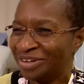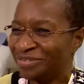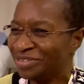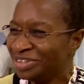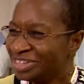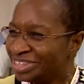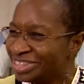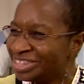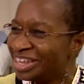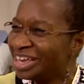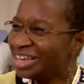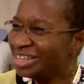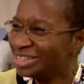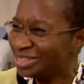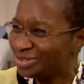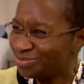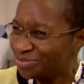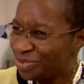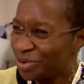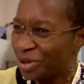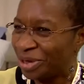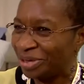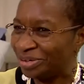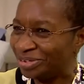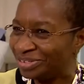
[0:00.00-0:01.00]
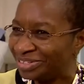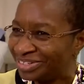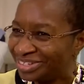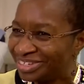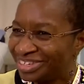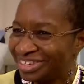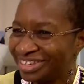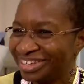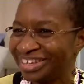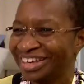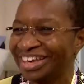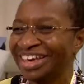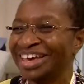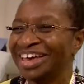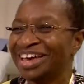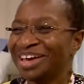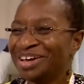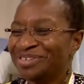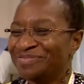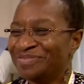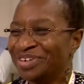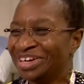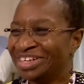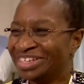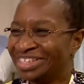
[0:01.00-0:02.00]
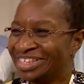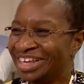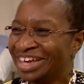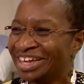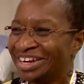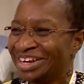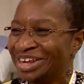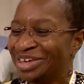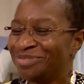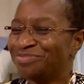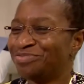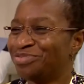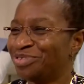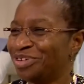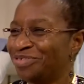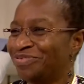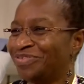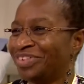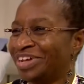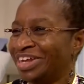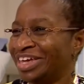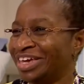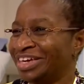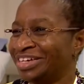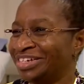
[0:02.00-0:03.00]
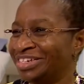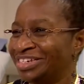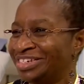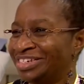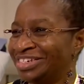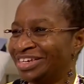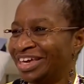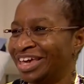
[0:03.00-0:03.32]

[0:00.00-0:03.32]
I wouldn't say spoiled, but certainly privileged.